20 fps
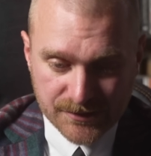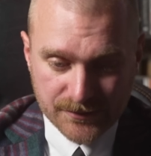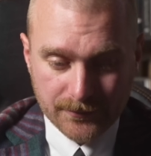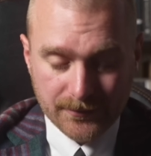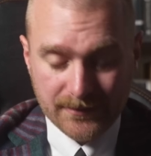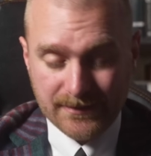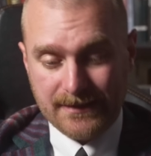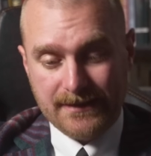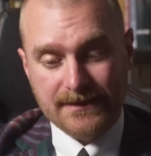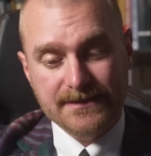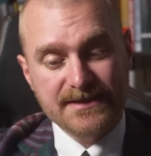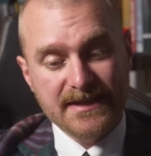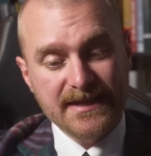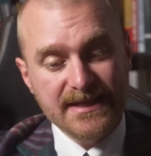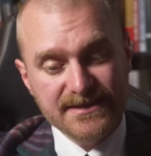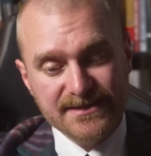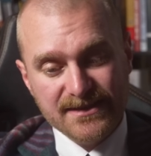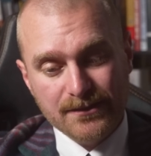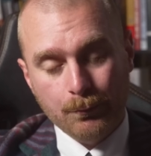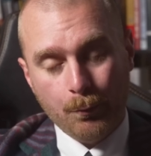that it's
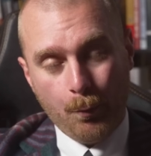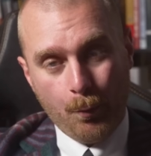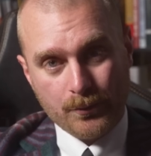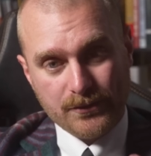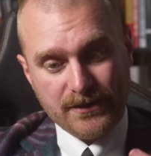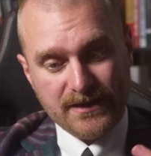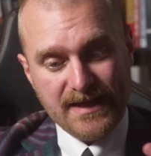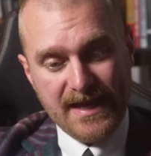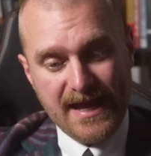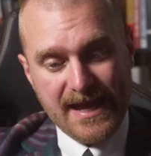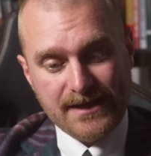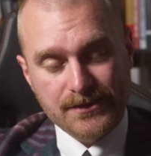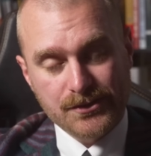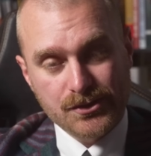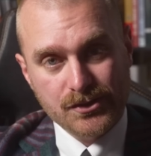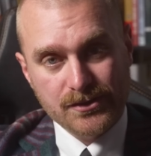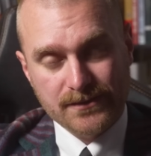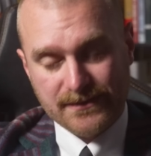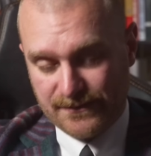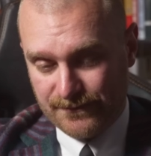easy to walk to the
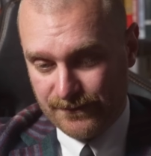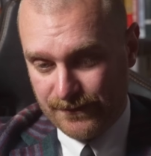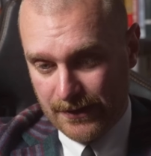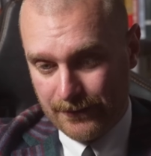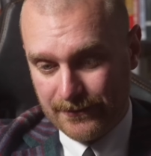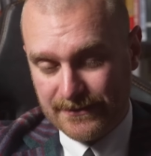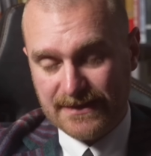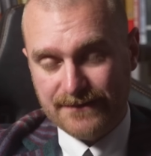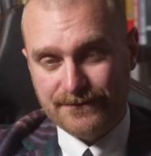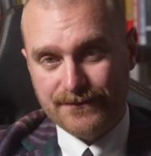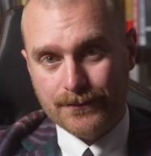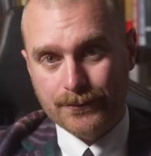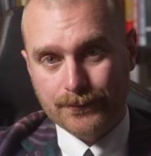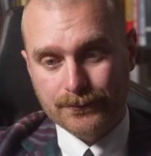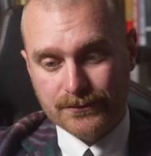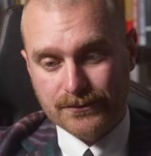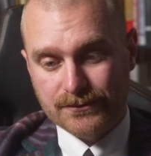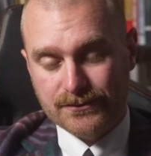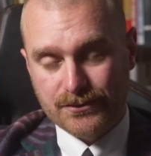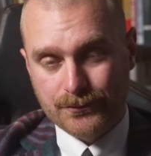edge. It's very difficult
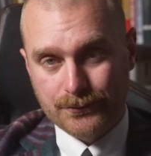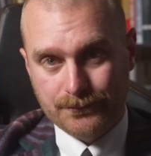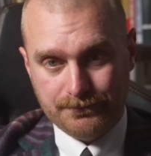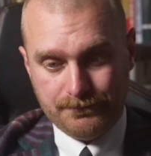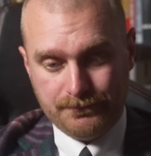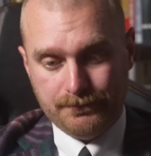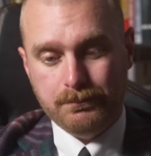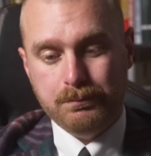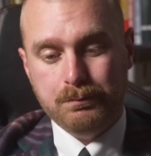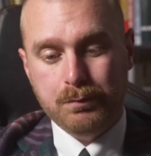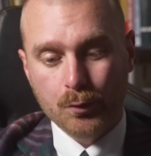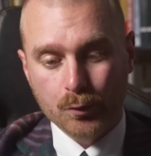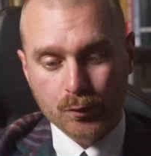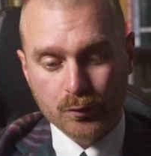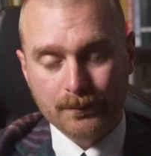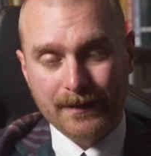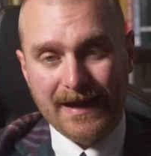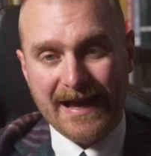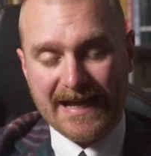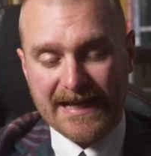to
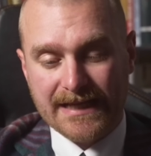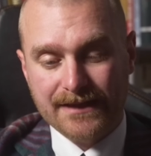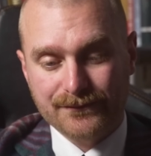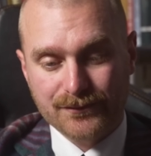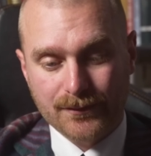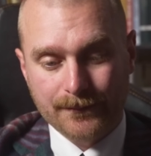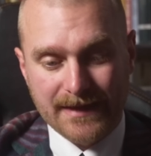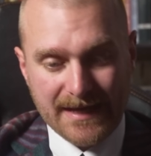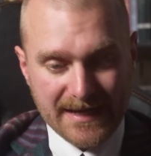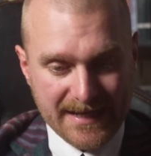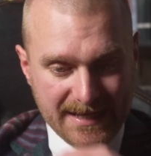pull back from that